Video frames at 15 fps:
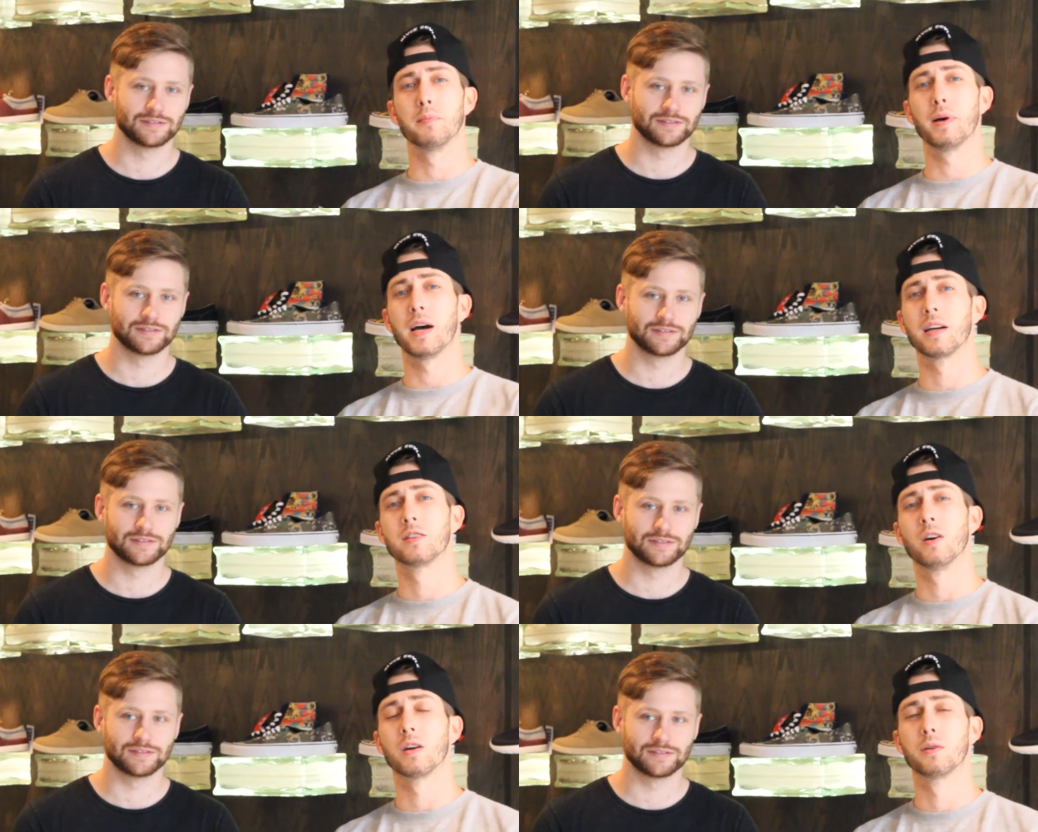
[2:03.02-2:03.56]
Speaker 1: the
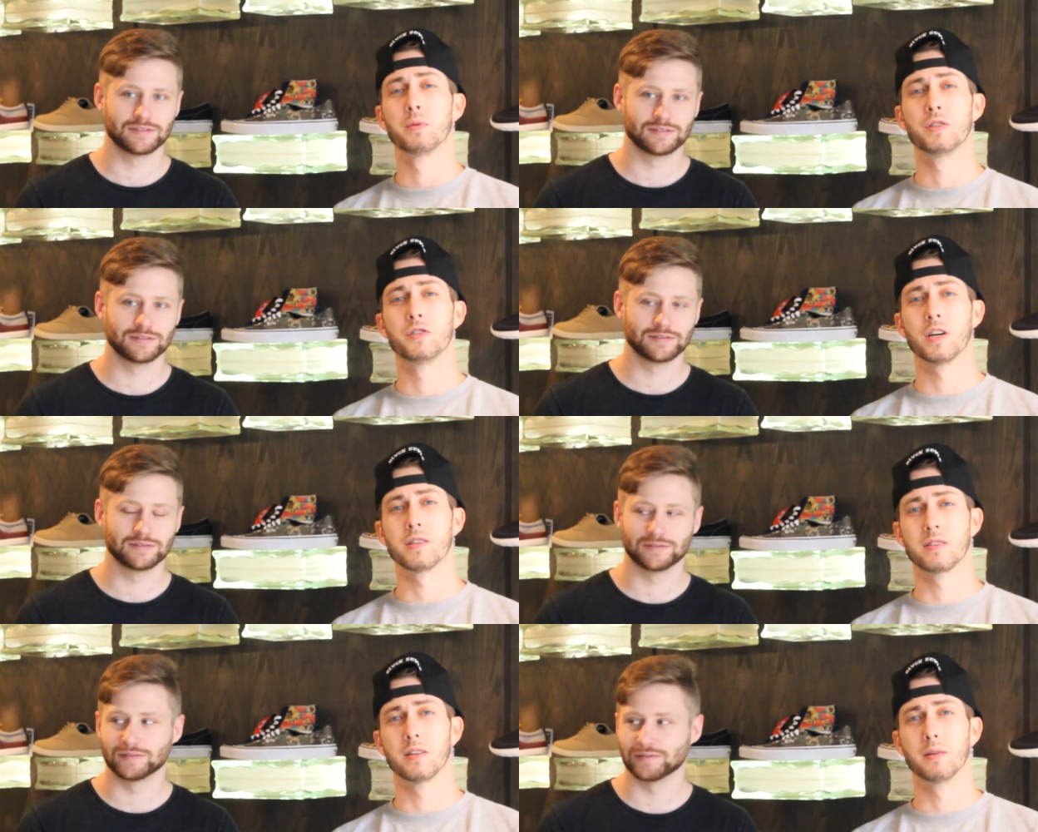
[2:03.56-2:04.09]
back talking to
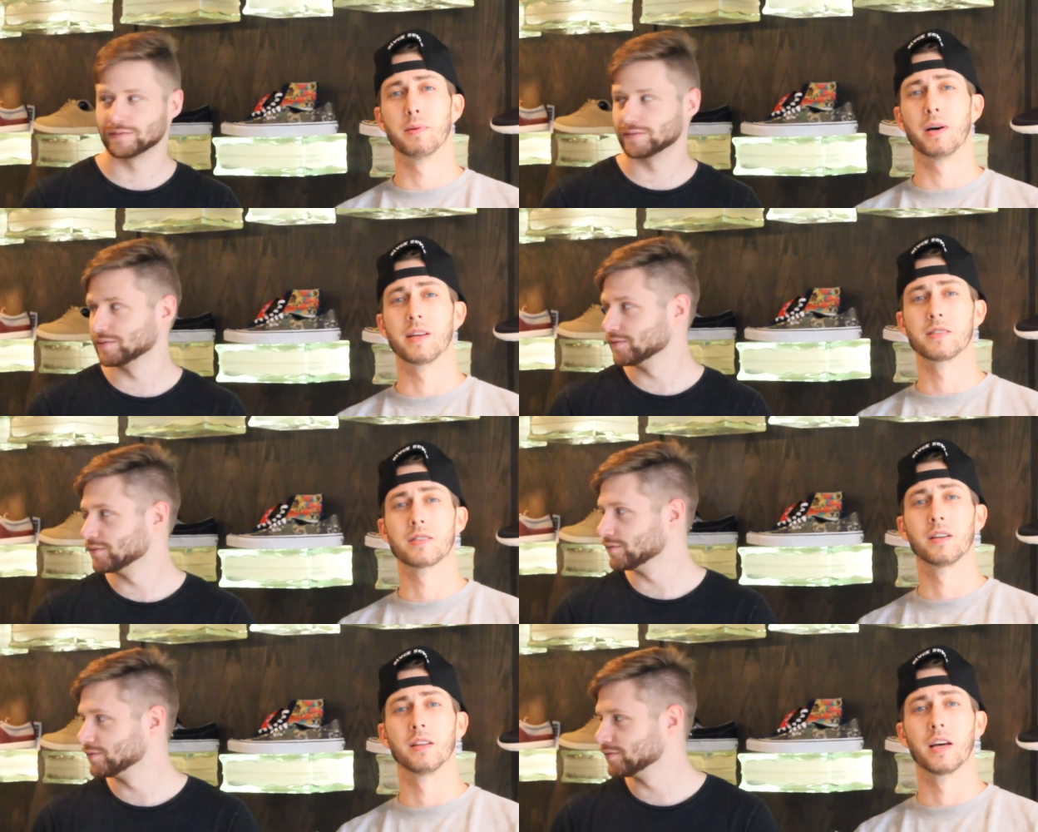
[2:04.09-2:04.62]
Justin about
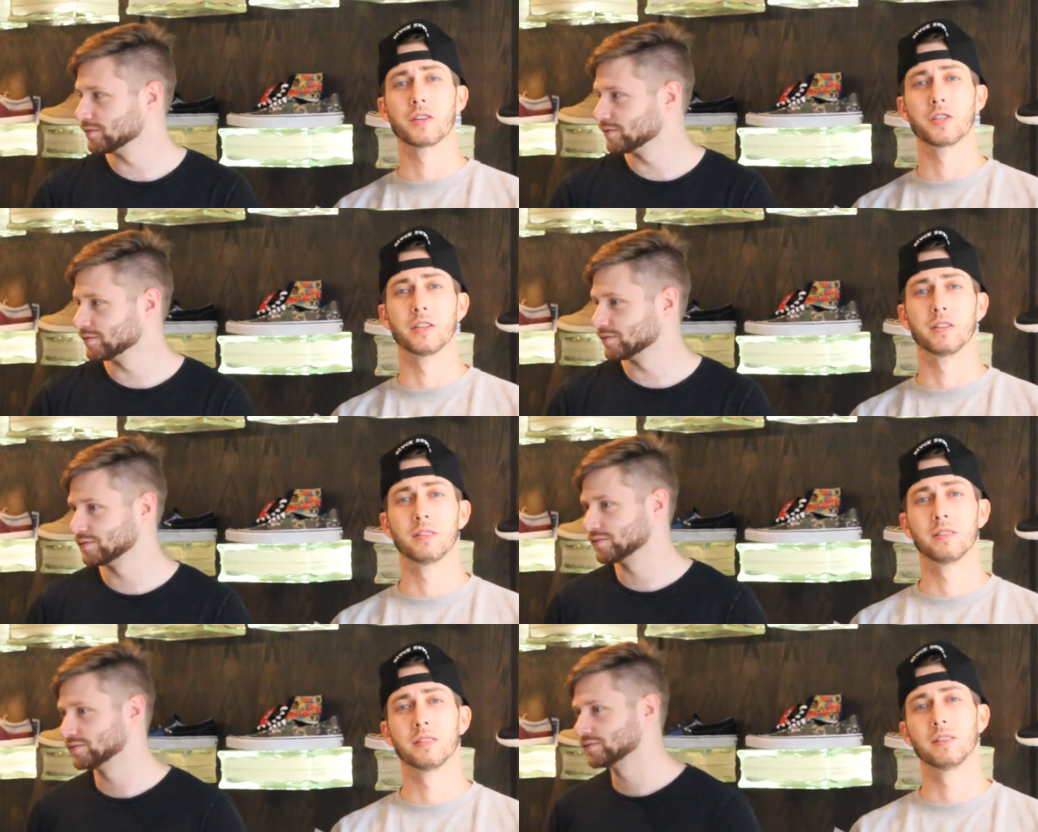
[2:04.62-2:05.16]
his collection.